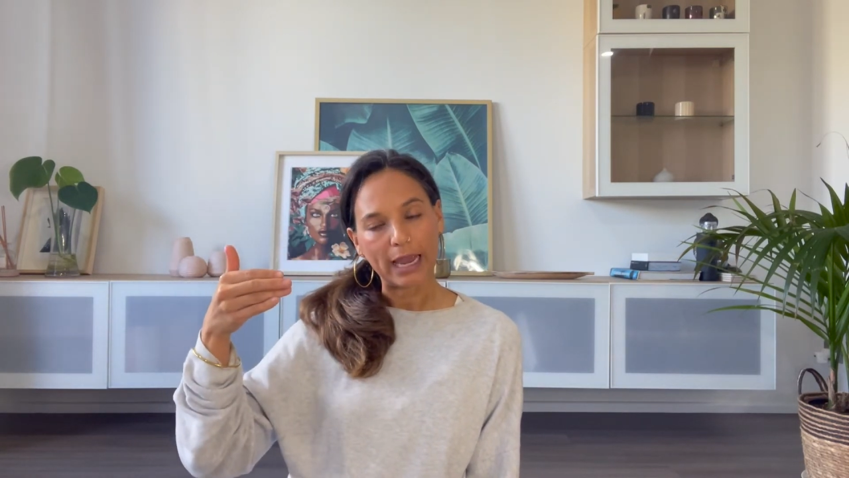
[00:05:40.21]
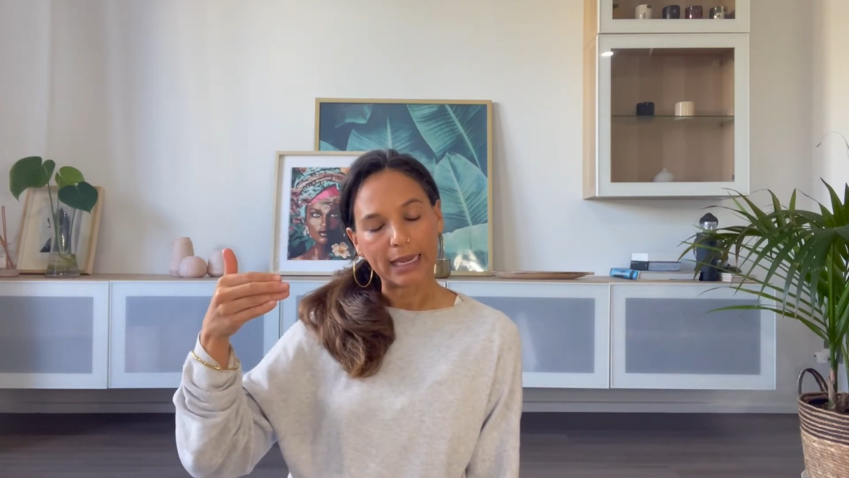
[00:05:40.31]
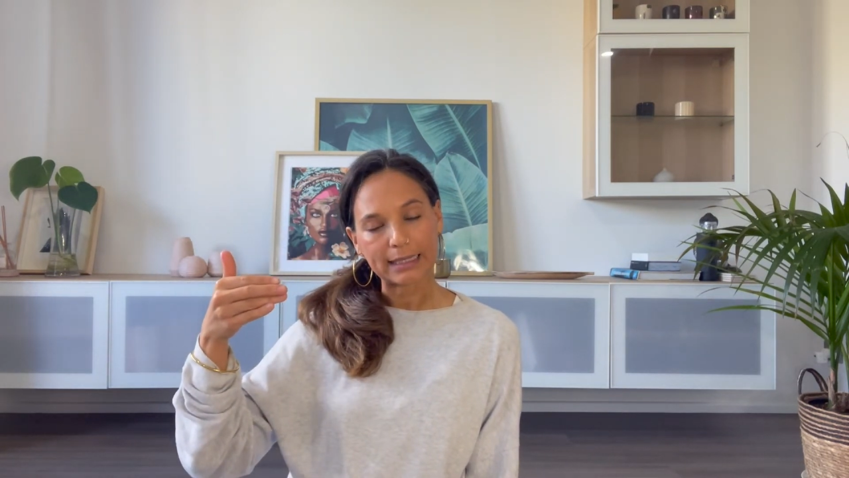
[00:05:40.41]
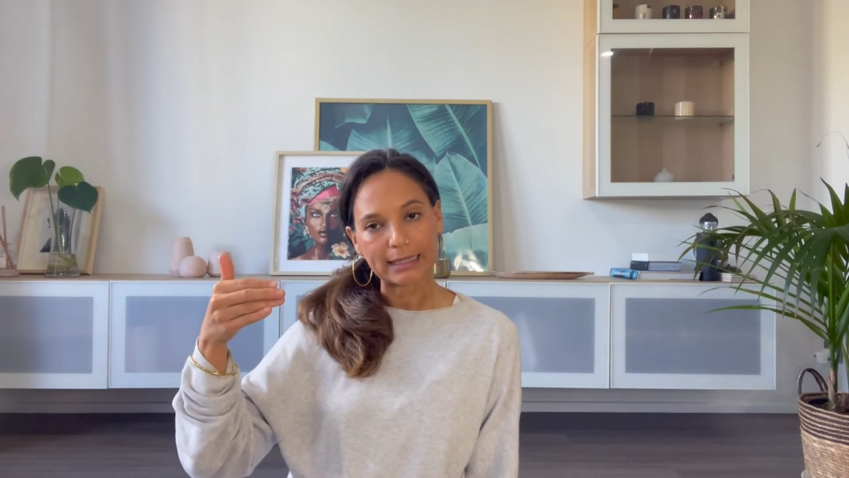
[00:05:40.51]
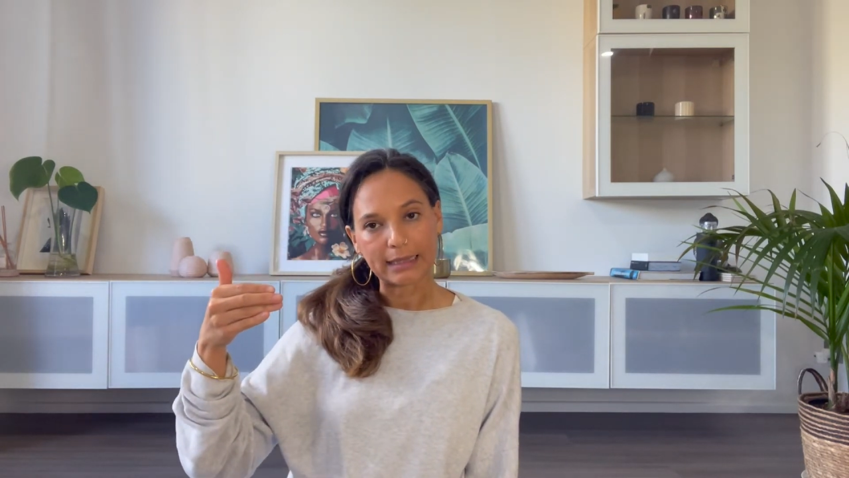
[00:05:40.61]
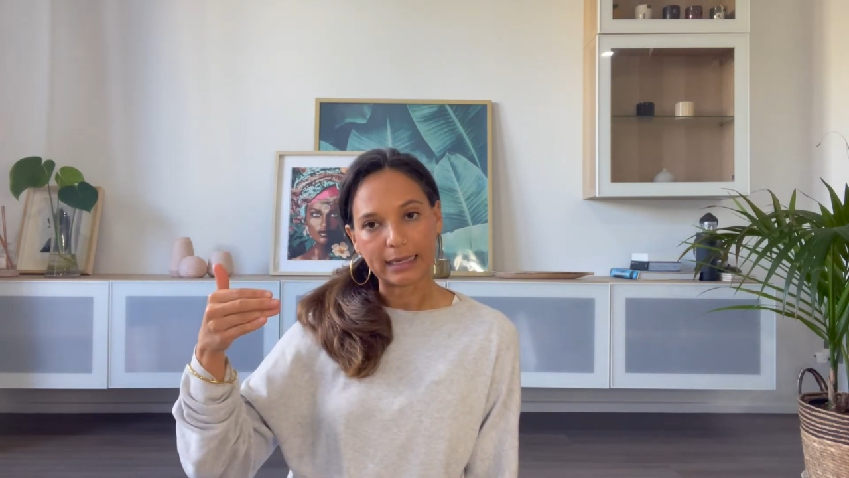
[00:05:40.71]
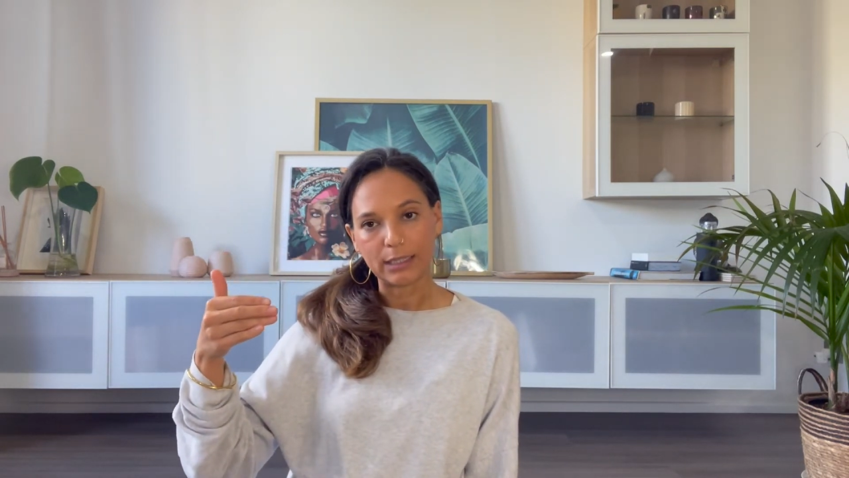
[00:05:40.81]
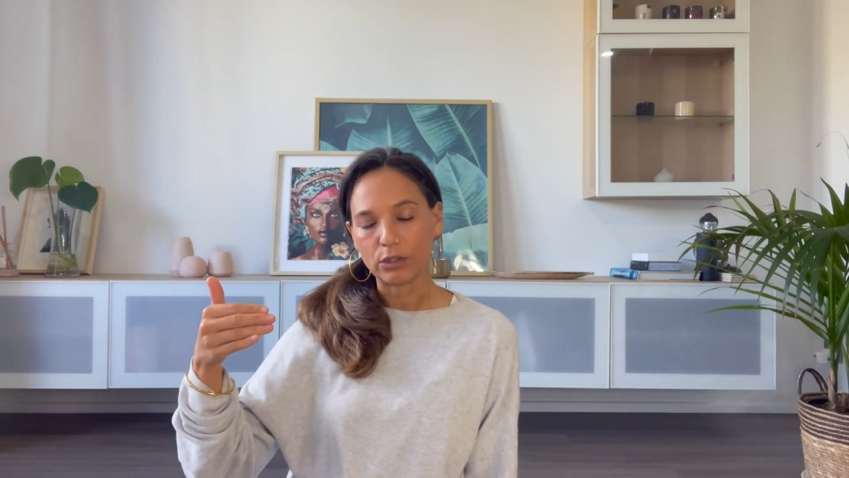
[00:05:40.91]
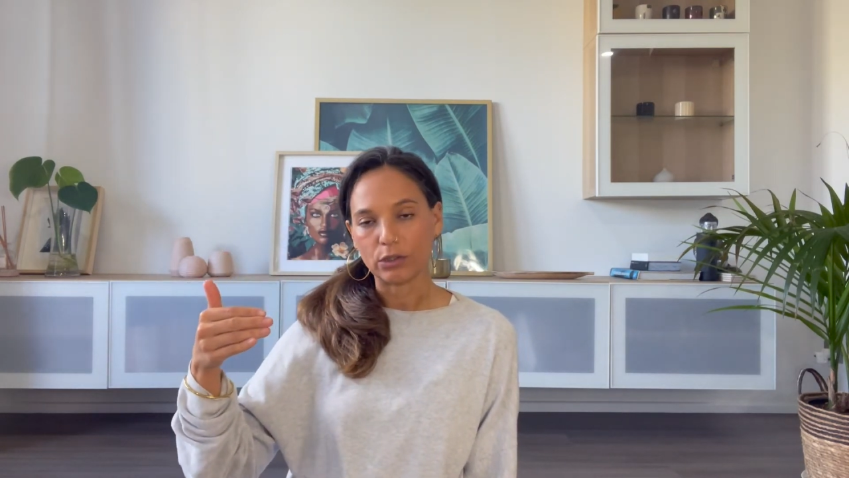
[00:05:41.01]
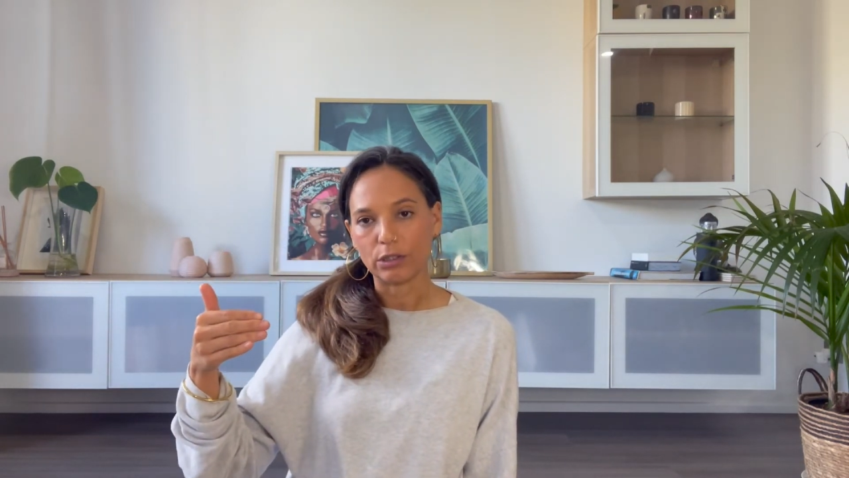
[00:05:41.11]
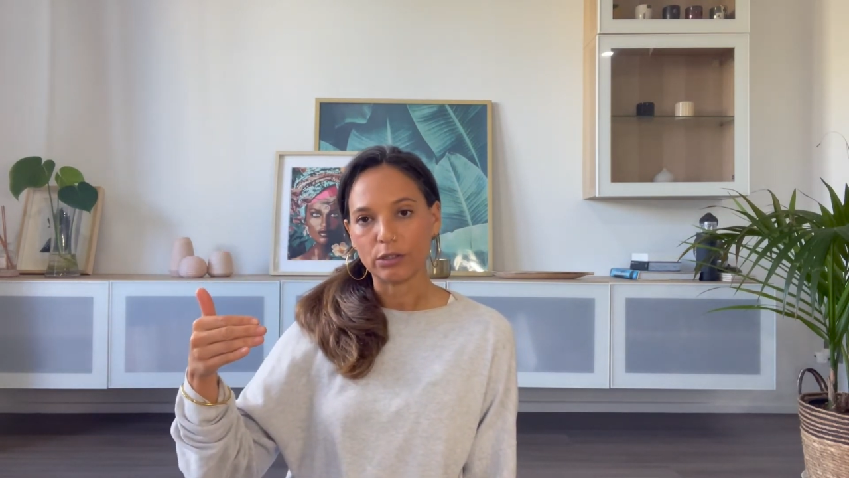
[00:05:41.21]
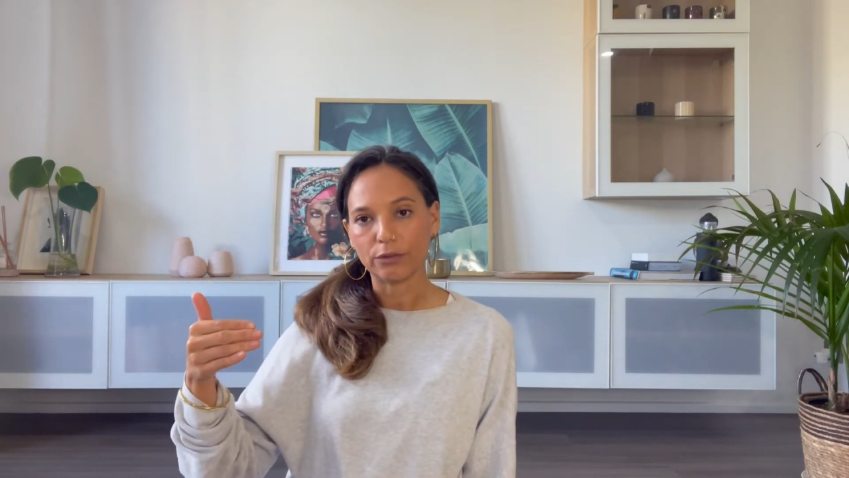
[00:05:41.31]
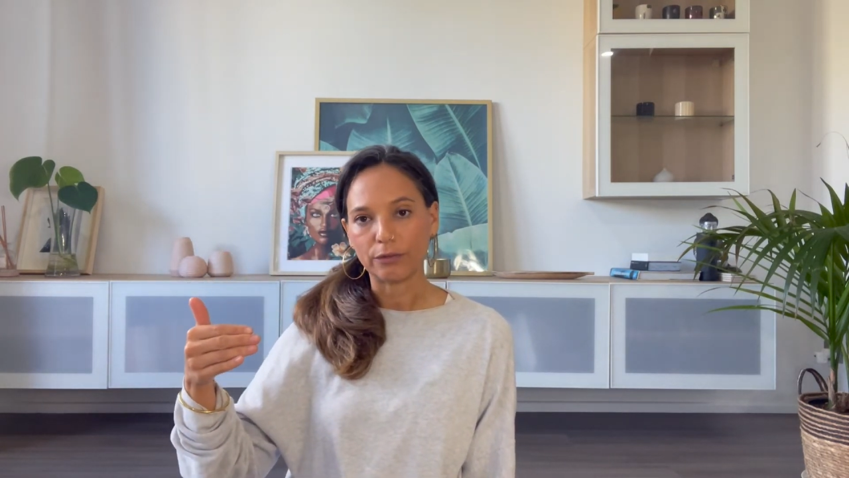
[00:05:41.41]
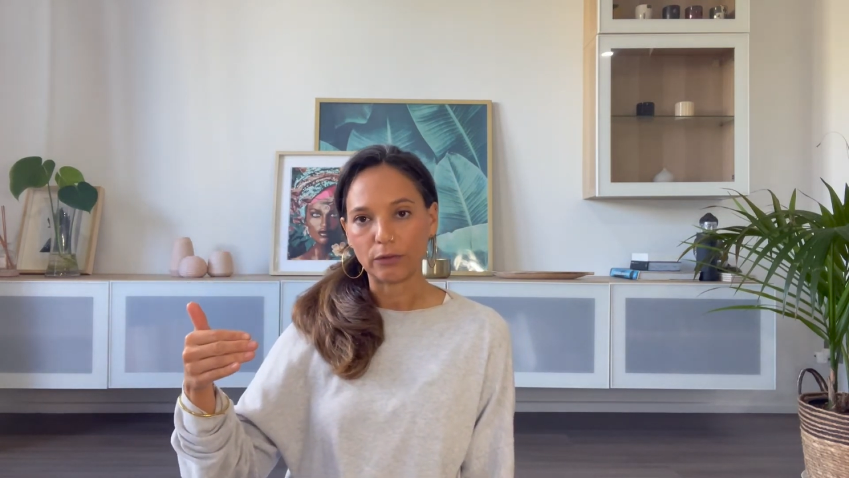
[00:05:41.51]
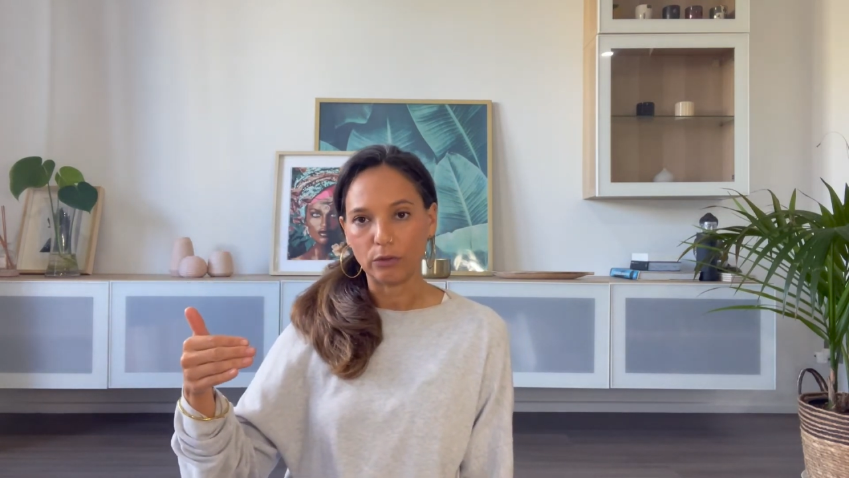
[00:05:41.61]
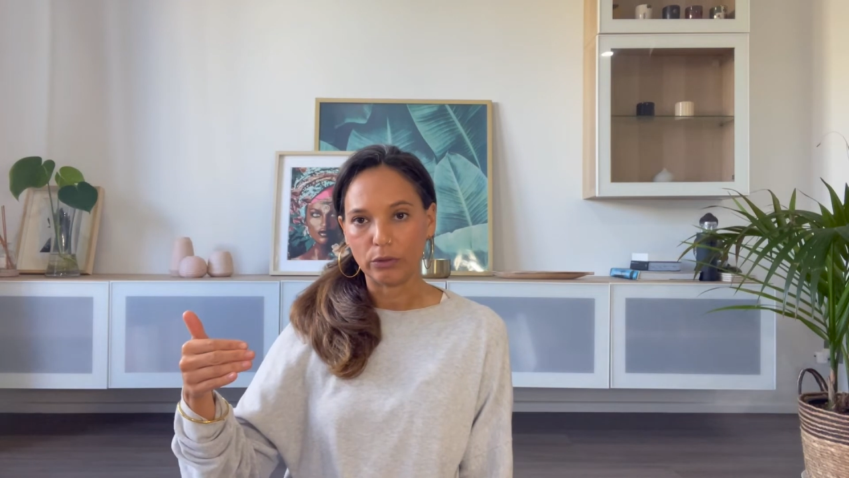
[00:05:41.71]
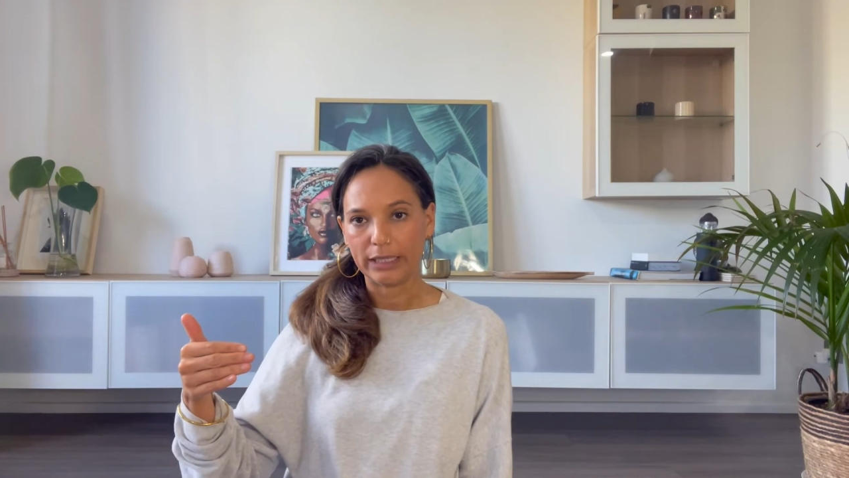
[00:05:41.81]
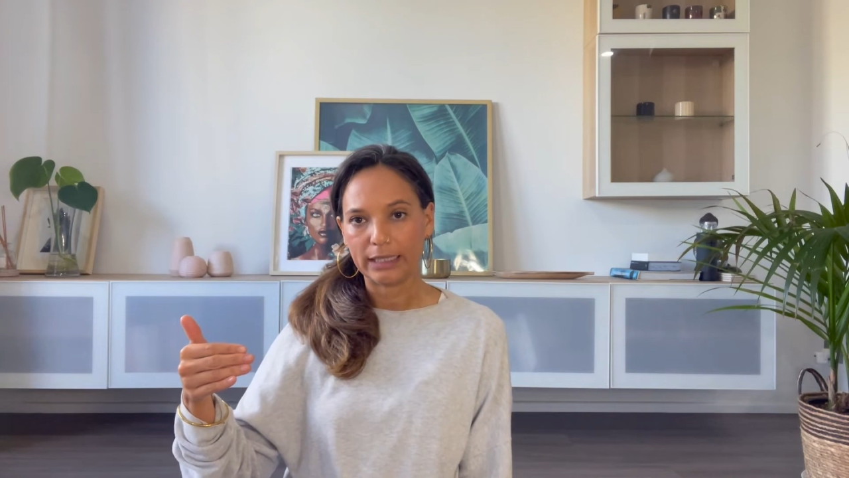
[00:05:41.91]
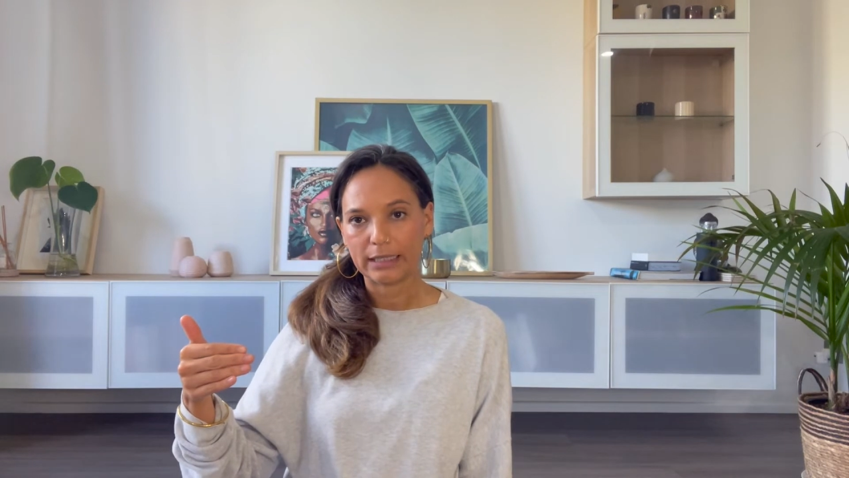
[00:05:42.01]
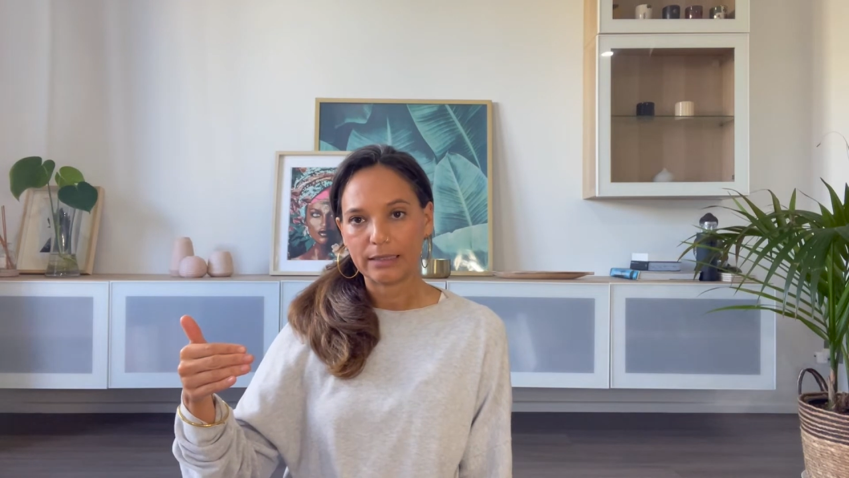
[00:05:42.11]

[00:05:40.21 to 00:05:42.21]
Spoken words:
exhalation is fluid.